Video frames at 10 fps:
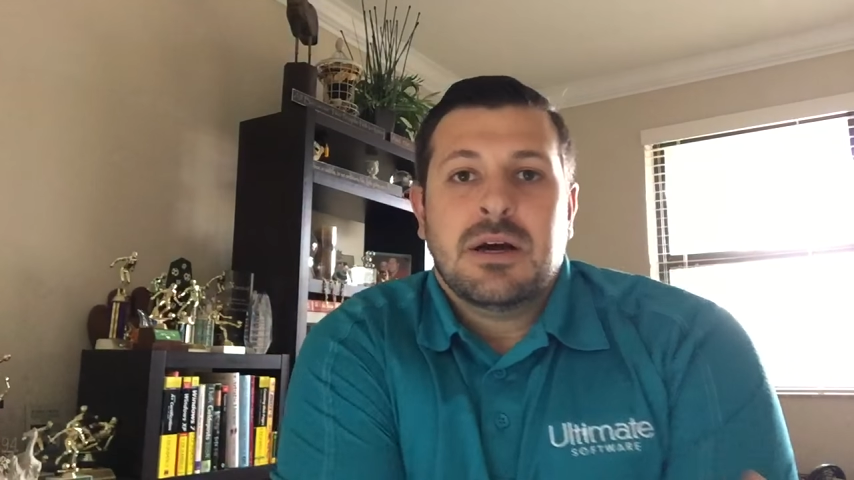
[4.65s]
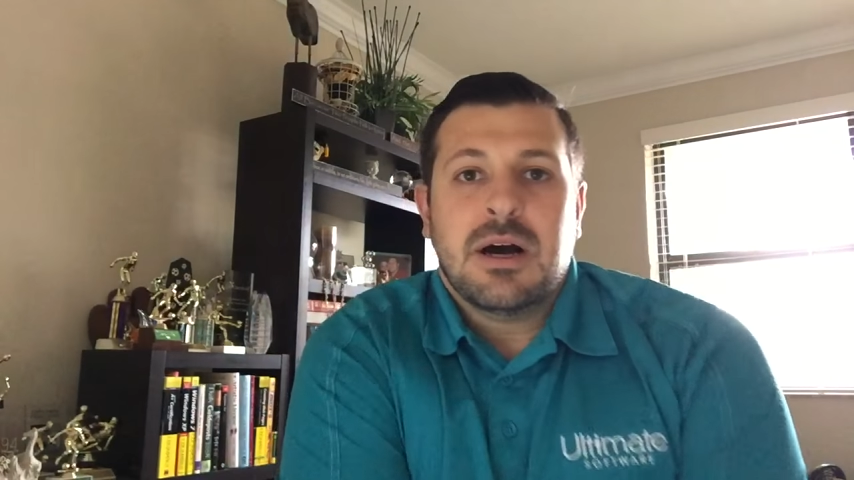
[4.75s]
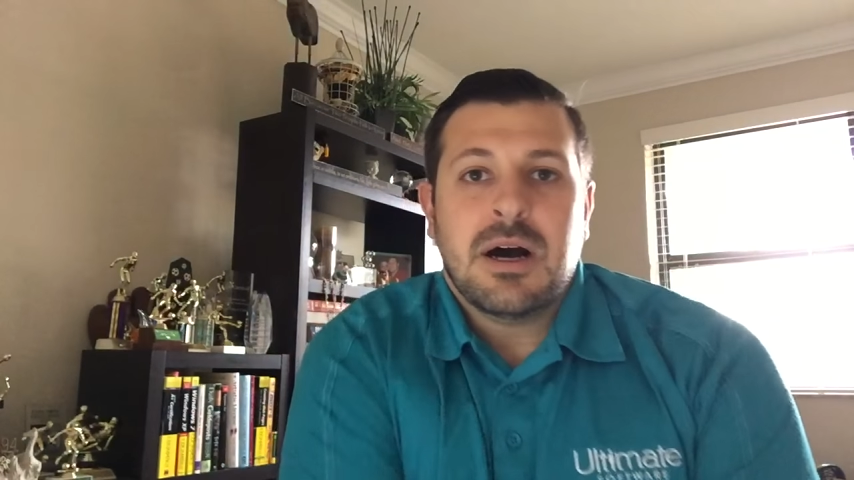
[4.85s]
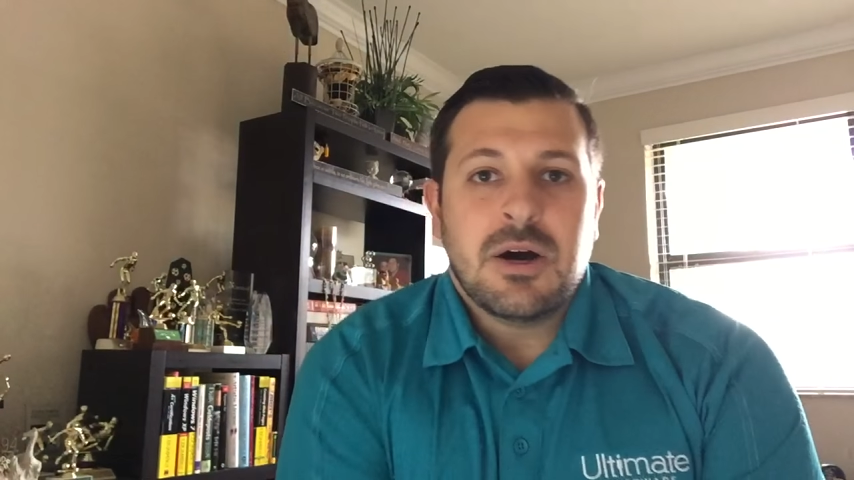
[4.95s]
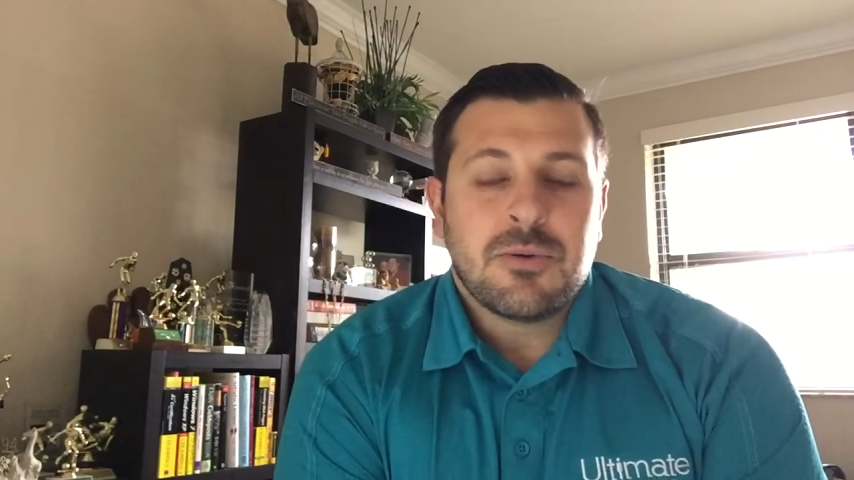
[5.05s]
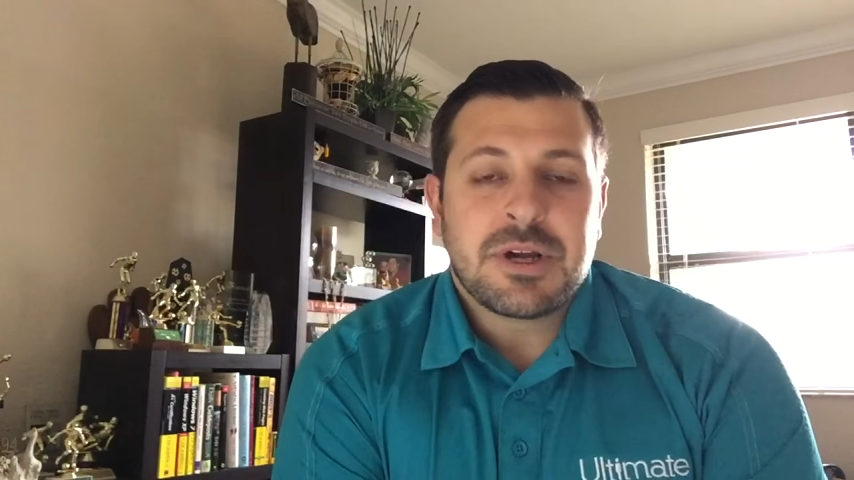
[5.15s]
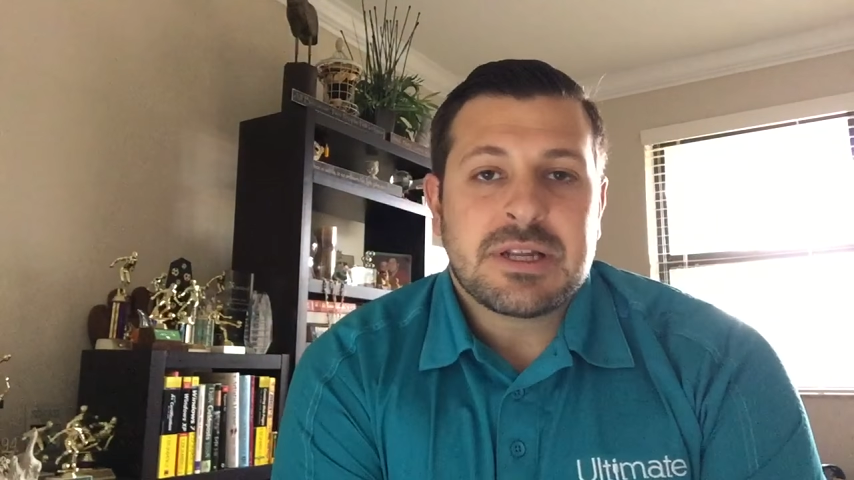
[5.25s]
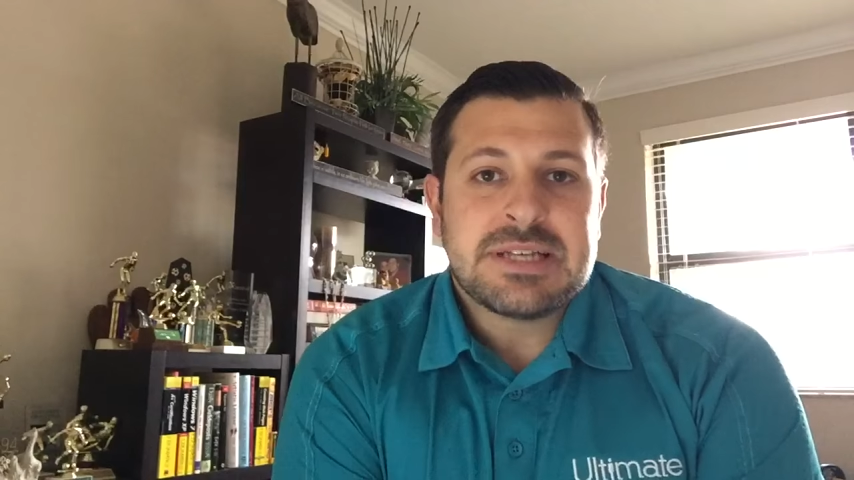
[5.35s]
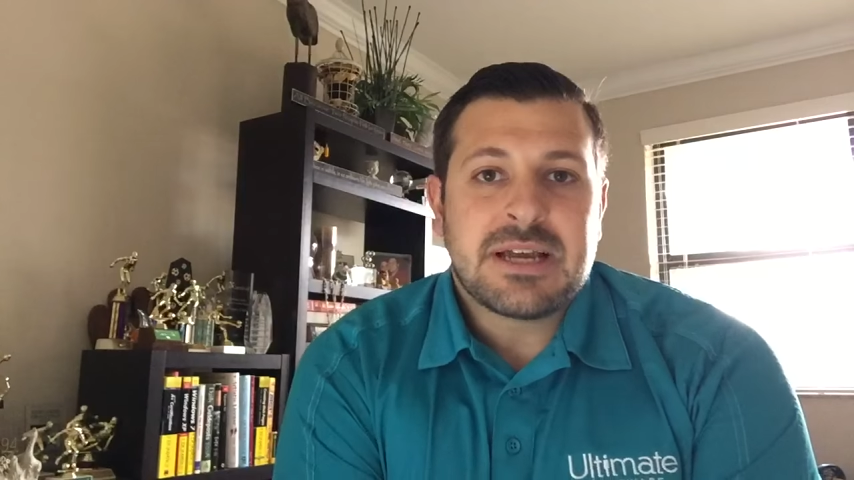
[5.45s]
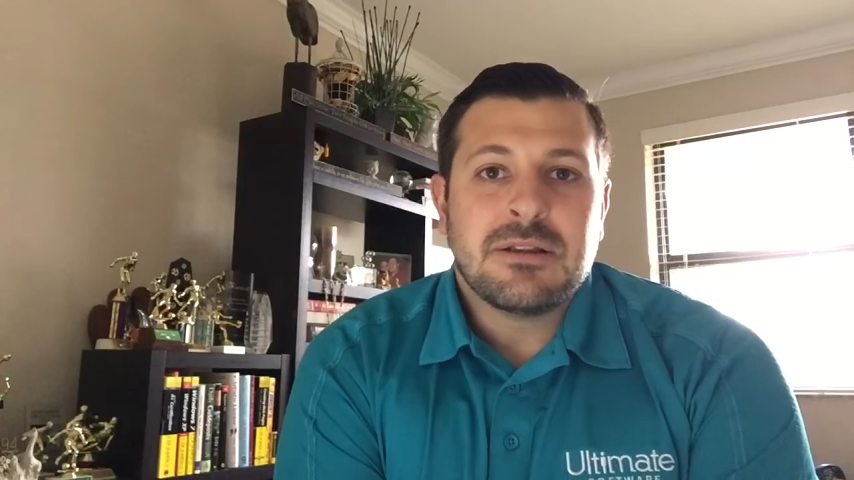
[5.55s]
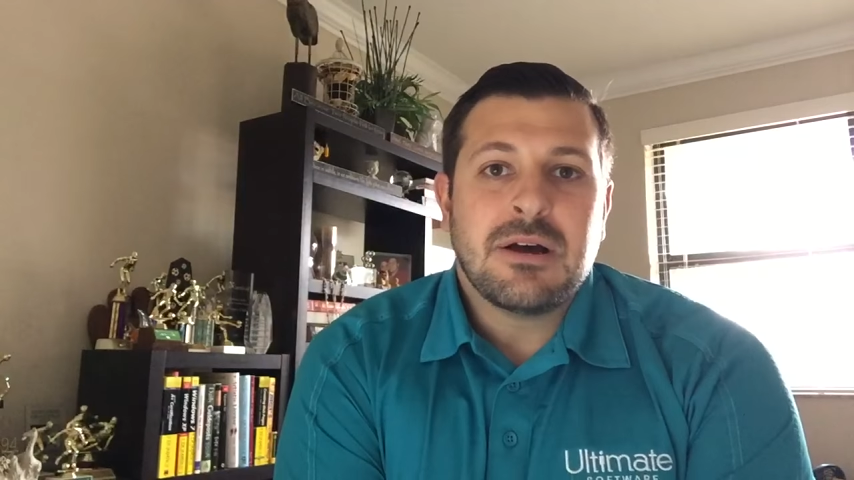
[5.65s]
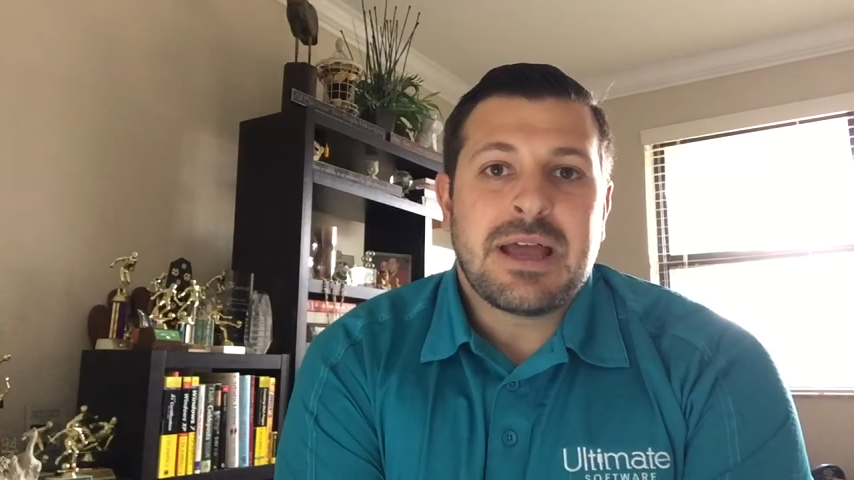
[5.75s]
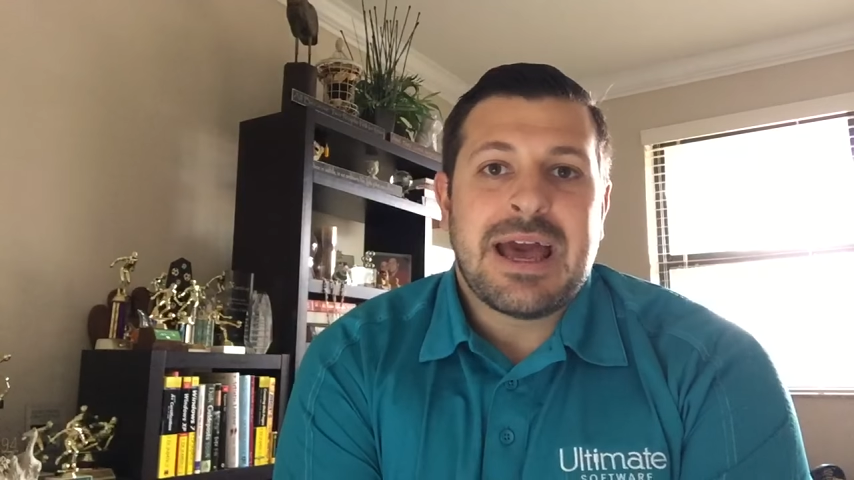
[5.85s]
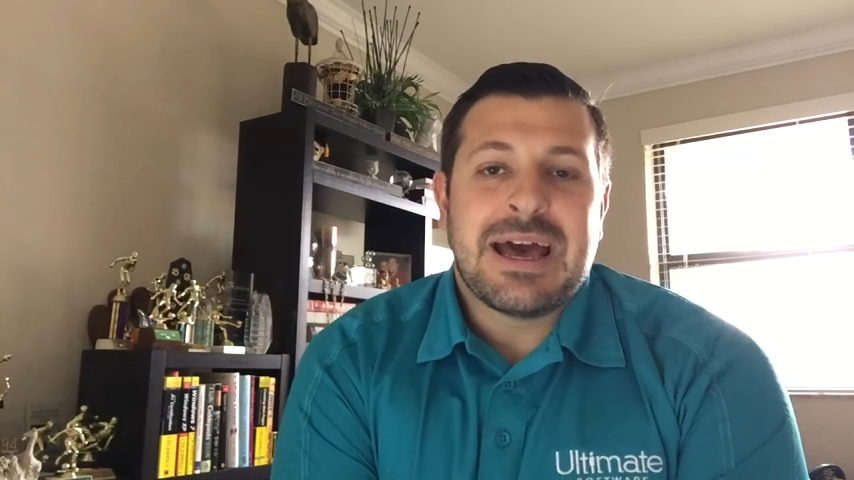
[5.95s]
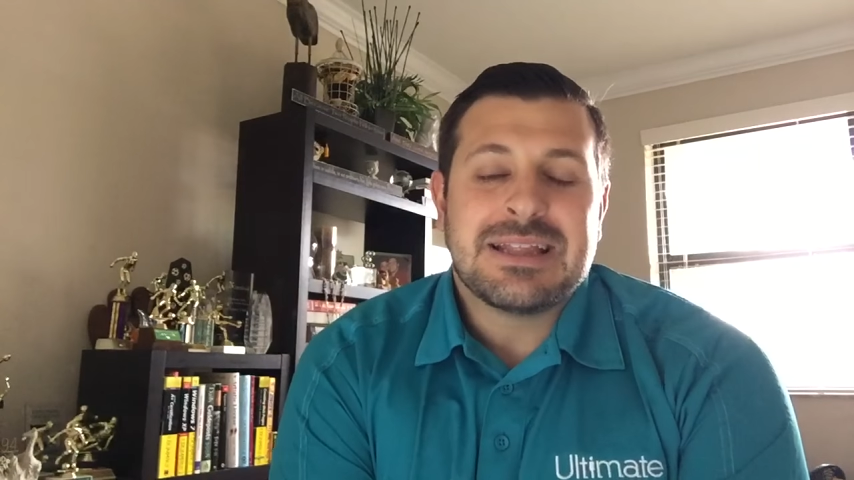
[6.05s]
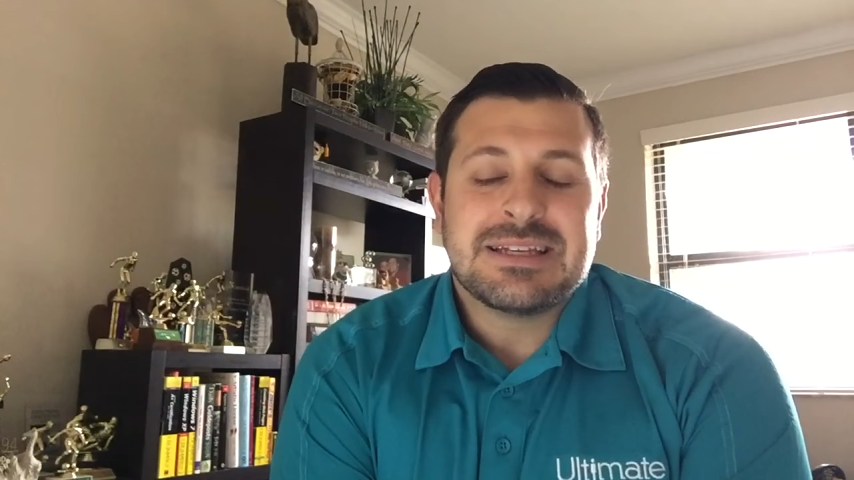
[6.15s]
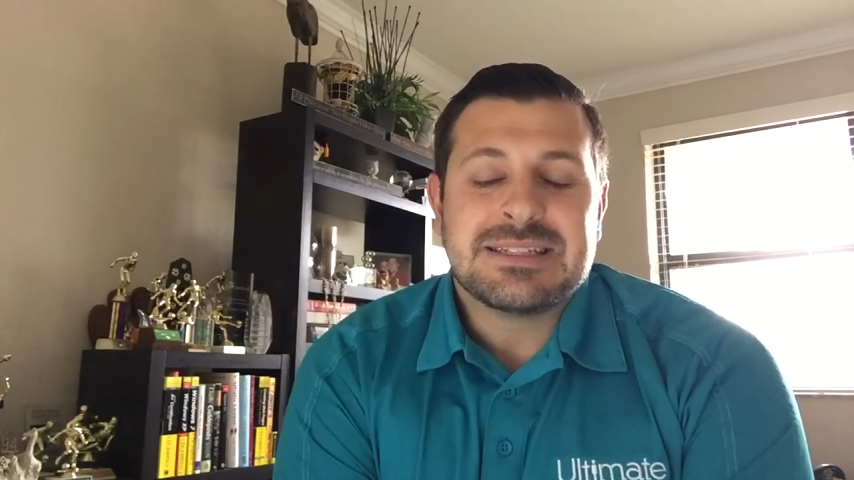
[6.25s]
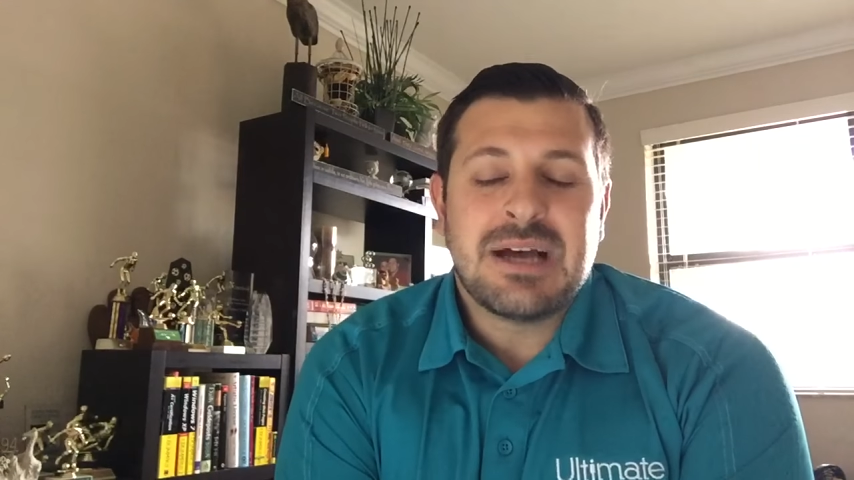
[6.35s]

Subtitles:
We're going to take a look at the